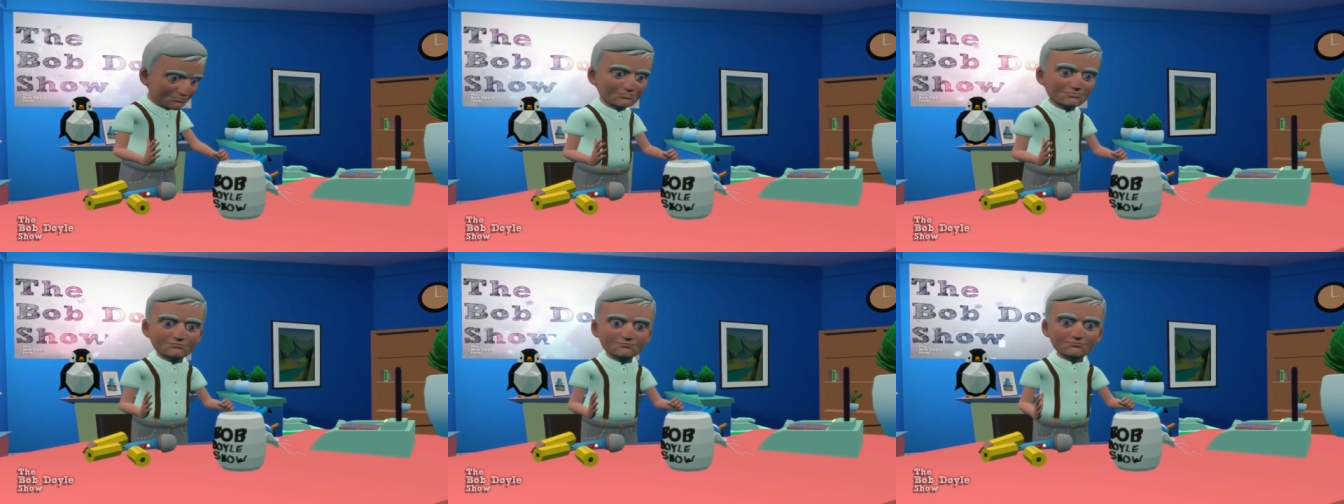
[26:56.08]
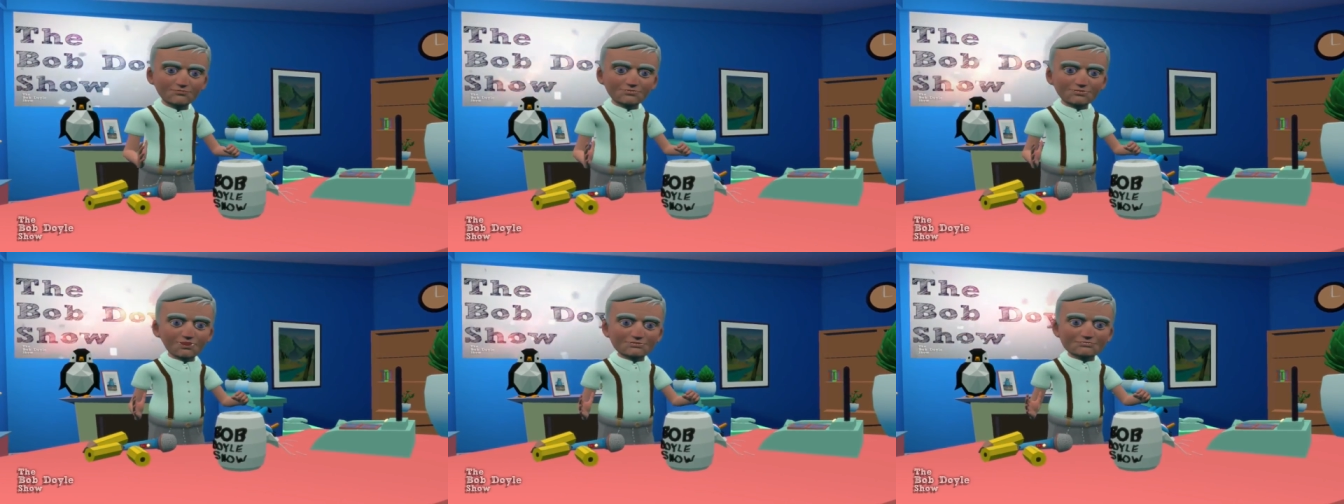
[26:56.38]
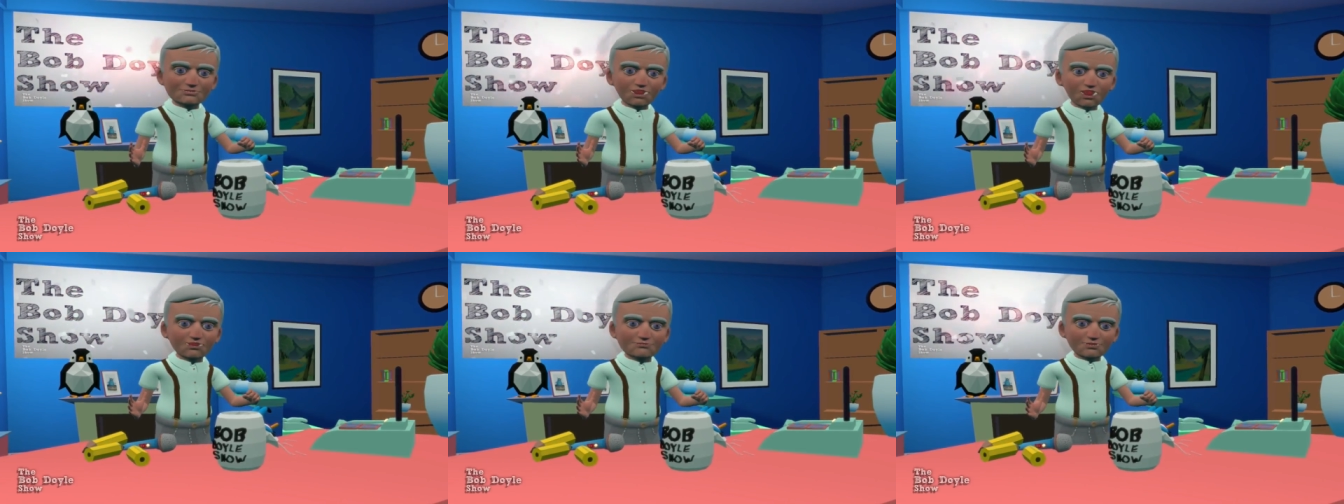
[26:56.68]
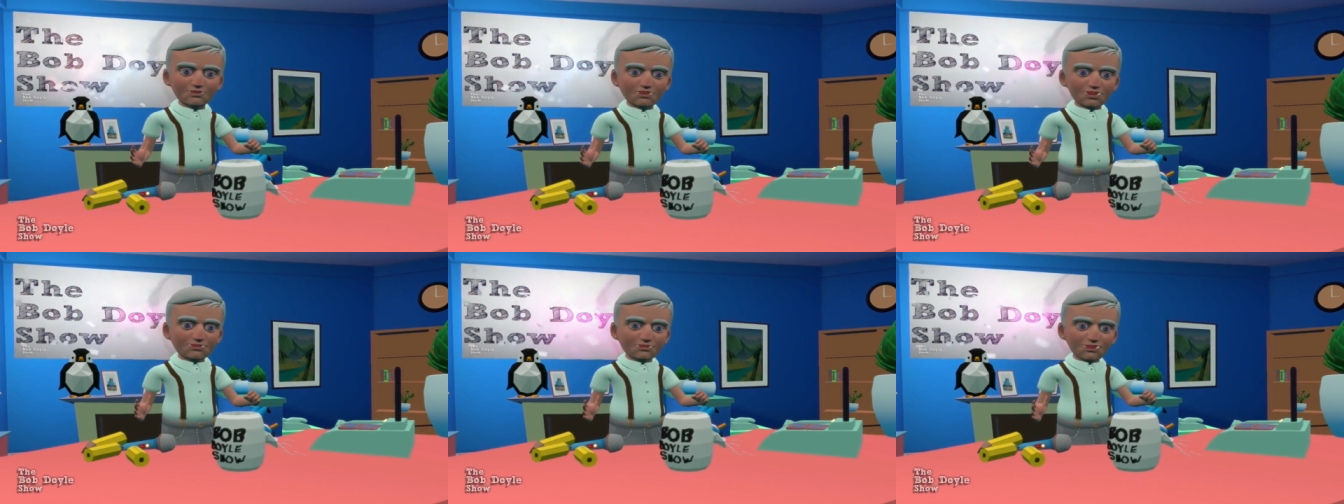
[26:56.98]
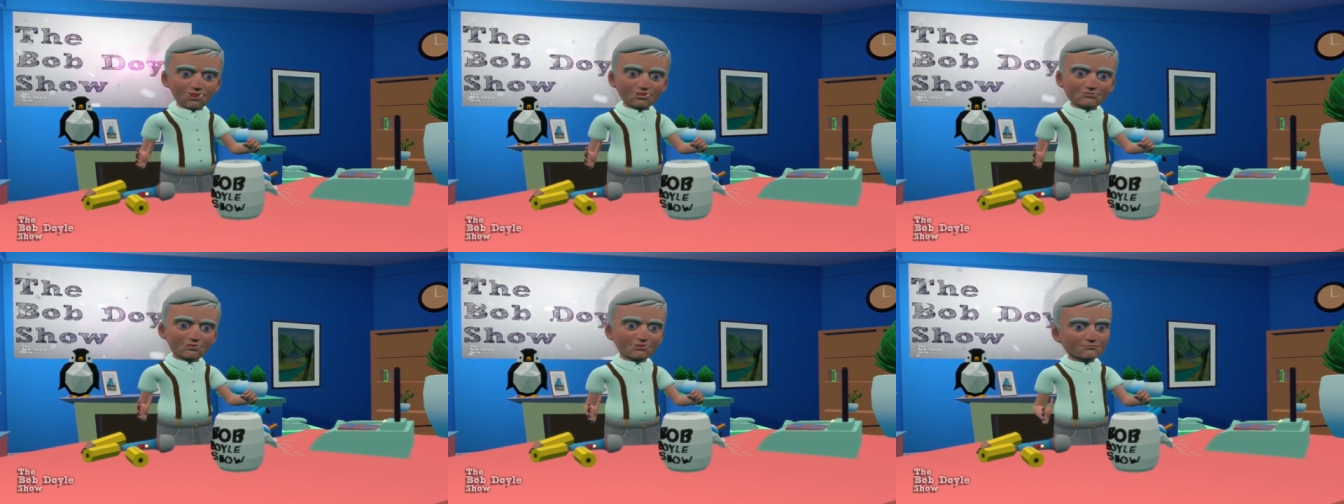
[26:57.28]
called the puppet
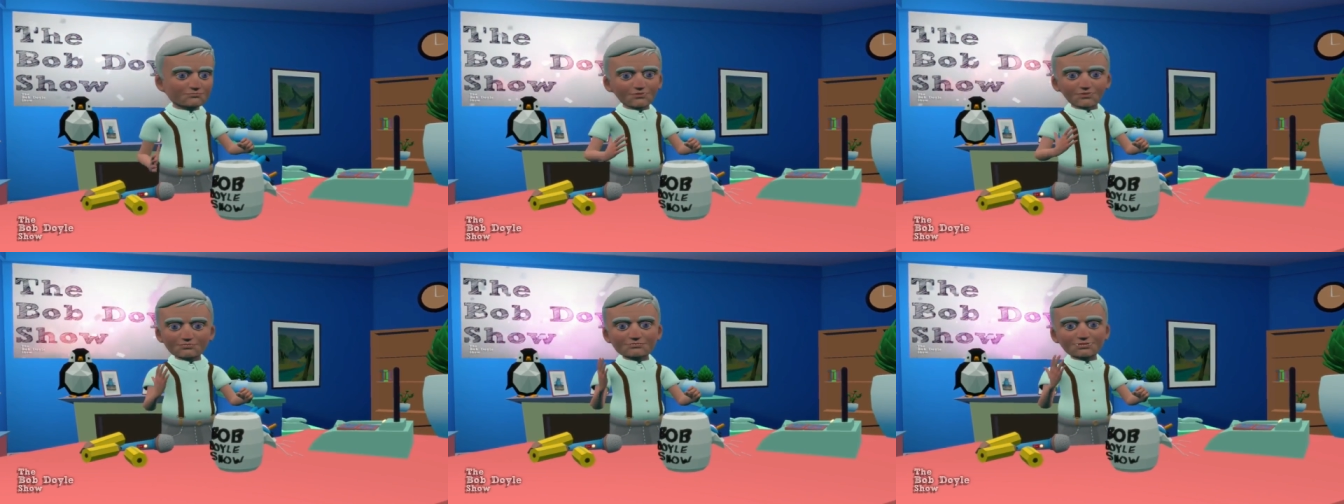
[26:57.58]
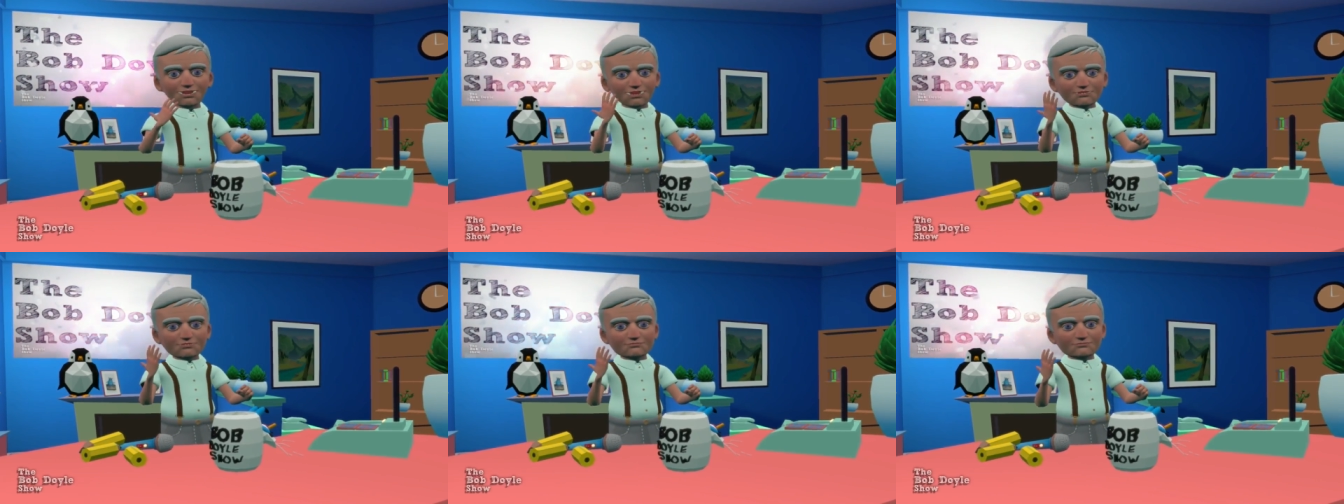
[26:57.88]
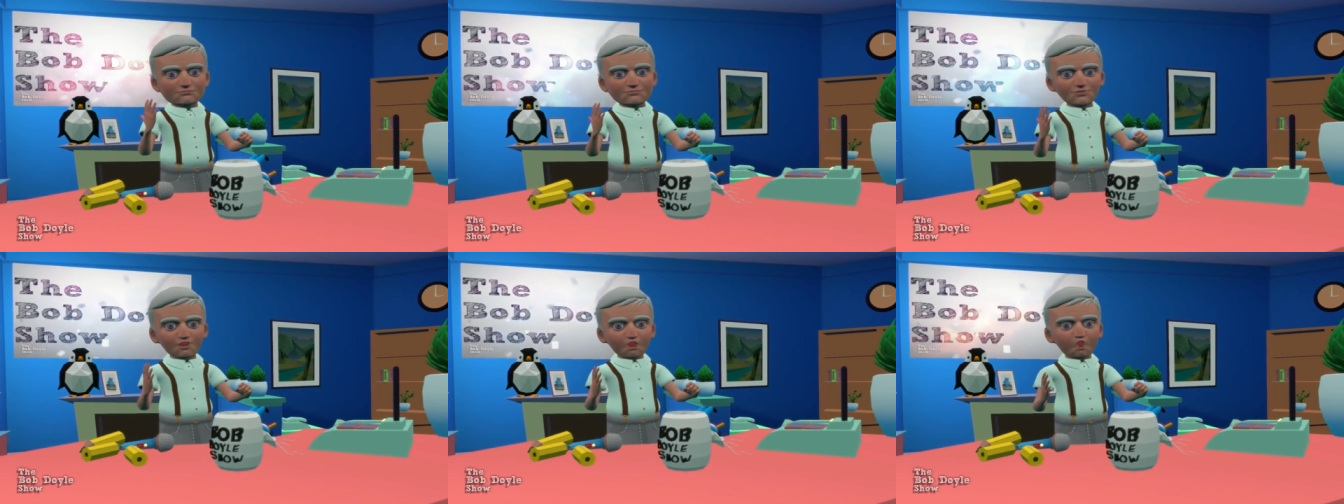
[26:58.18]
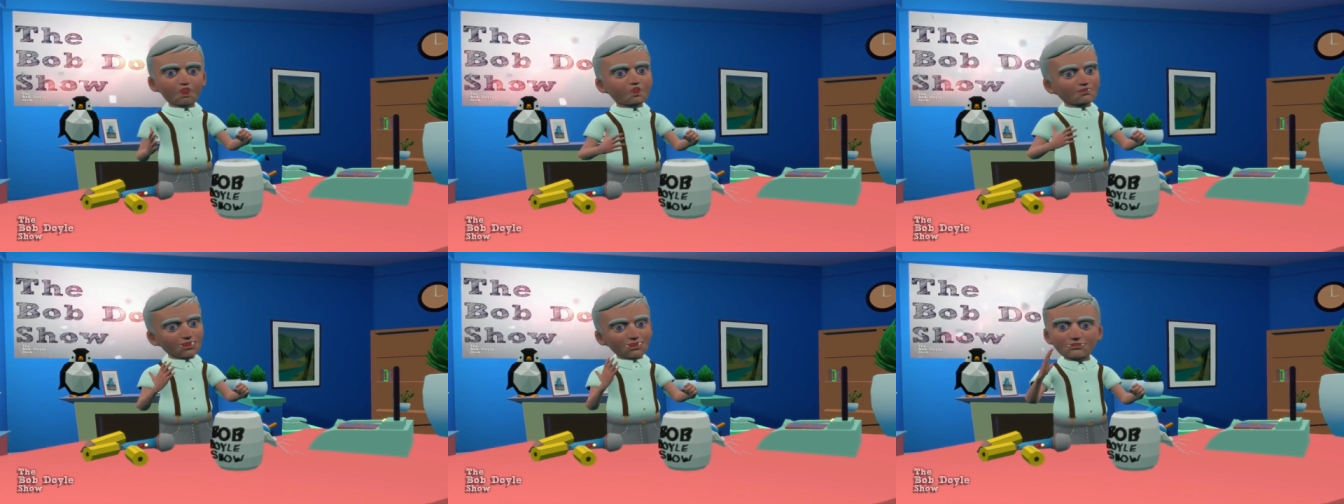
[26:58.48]
feature. You will not see,